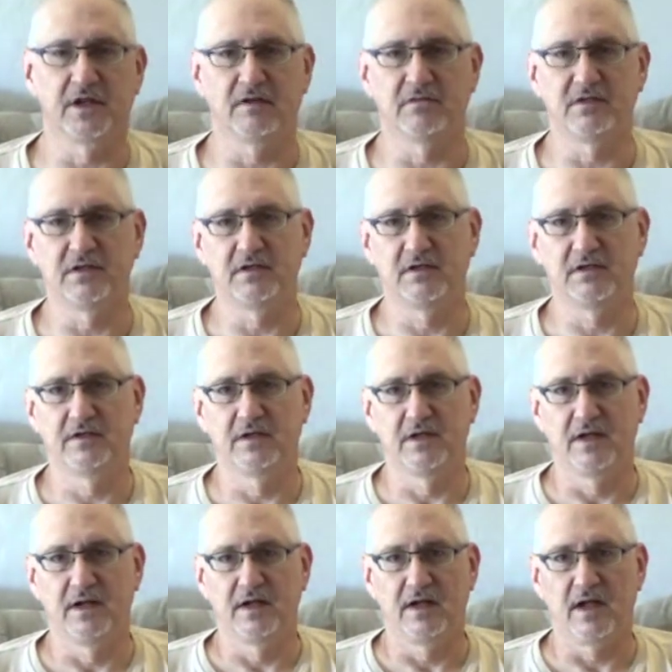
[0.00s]
of it.
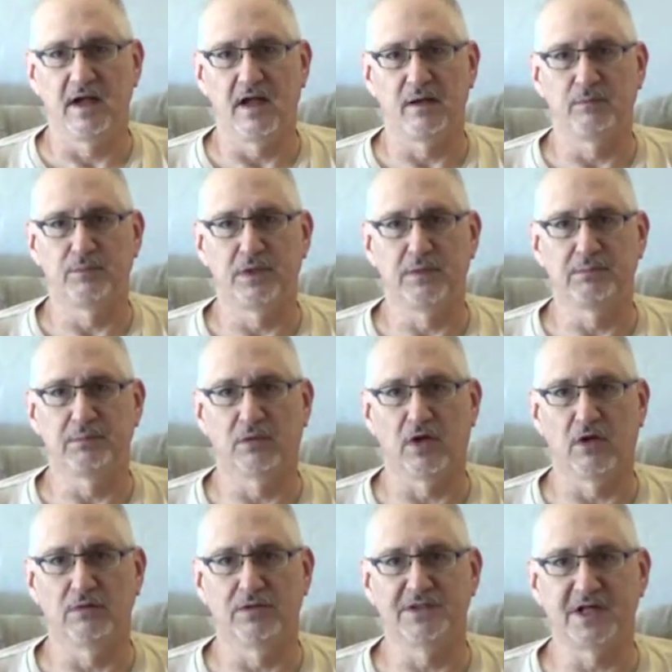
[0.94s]
And people
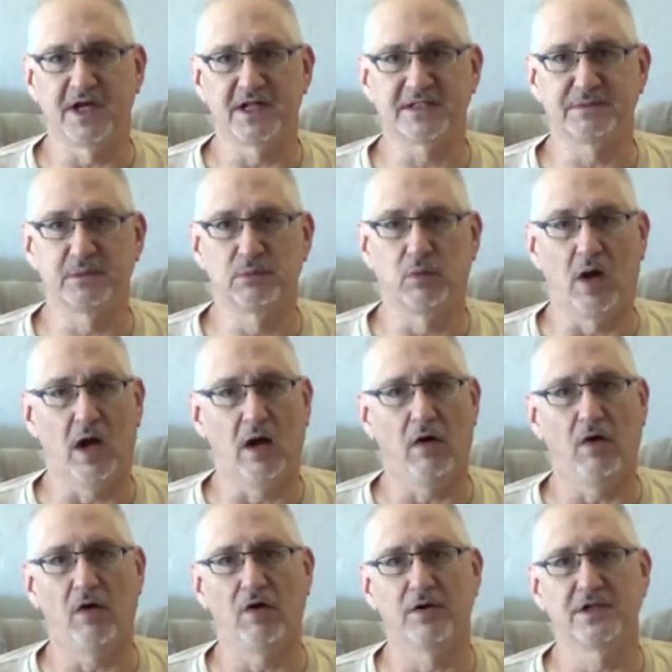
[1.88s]
always ask me, well,
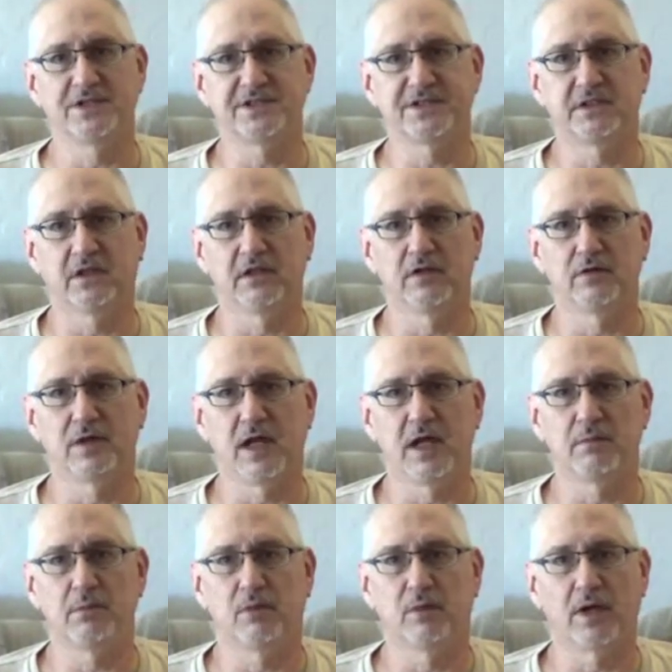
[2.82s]
how hard is it to load
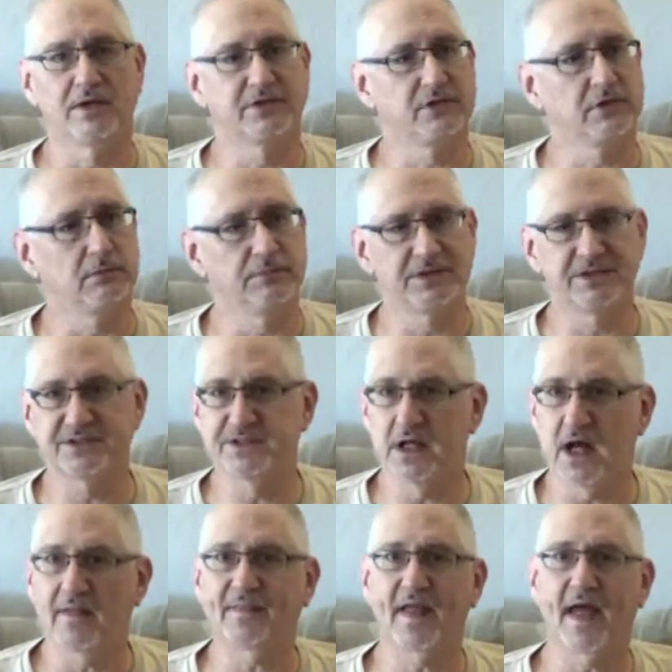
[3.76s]
ammo? I tell them, it's
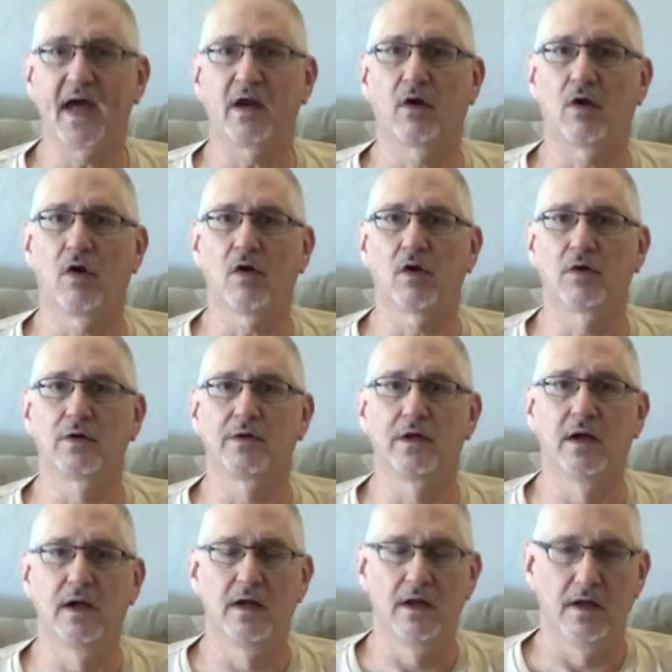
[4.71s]
not that hard.
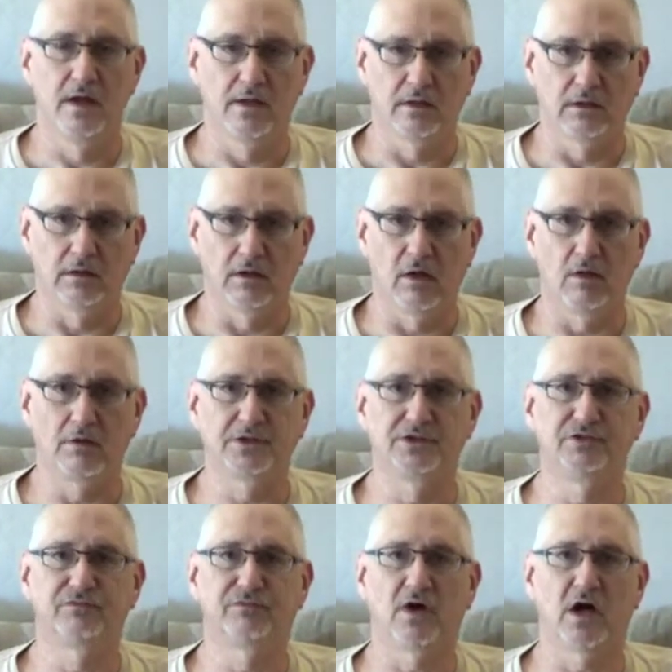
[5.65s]
As long
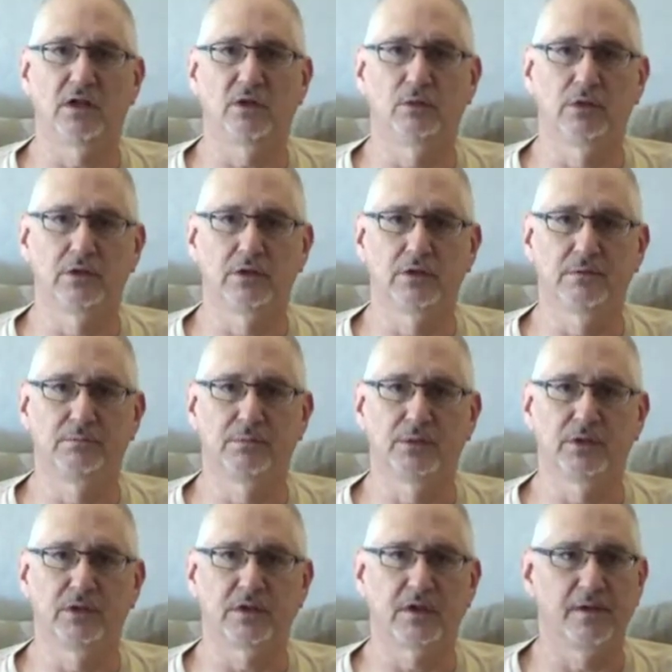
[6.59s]
as you follow a good
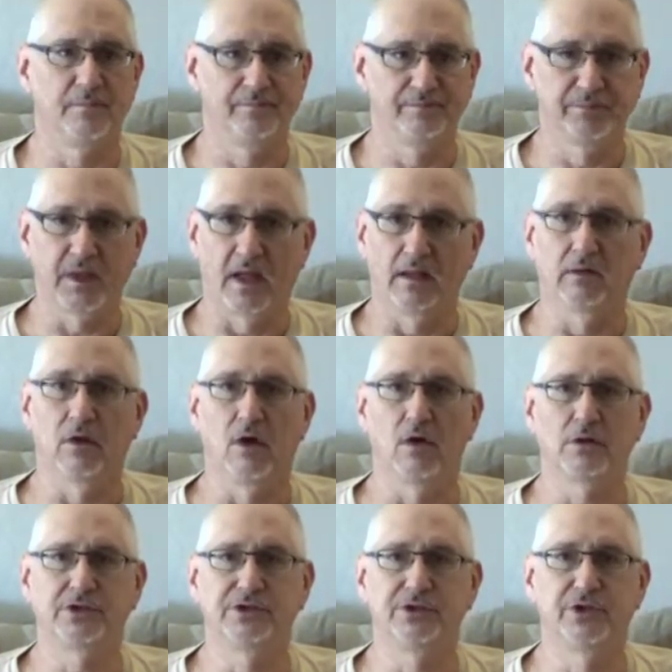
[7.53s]
book,
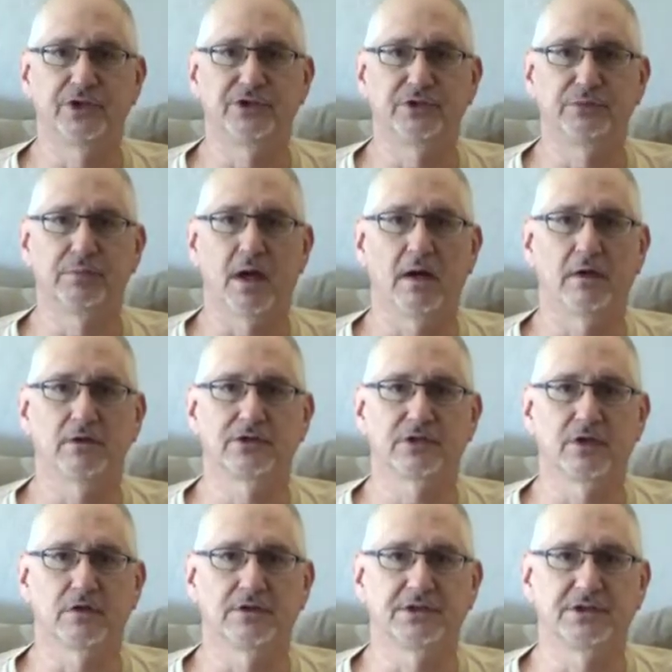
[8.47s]
long as you get your powder
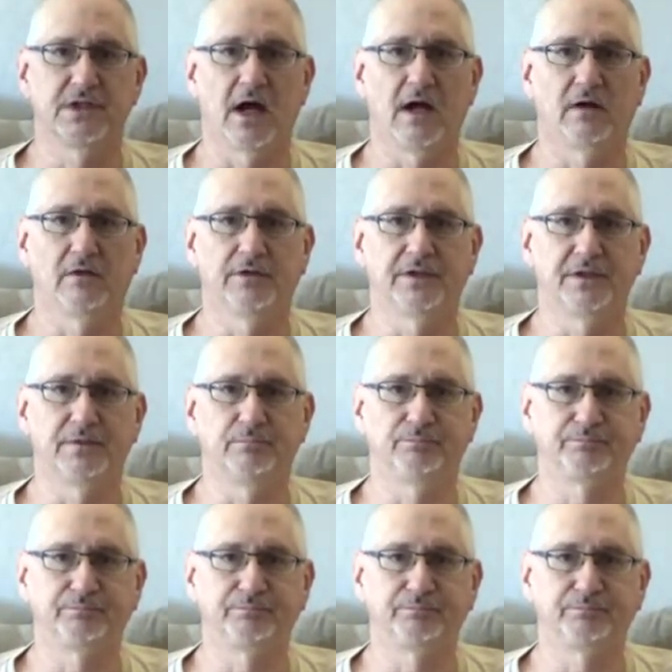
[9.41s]
charge dialed in.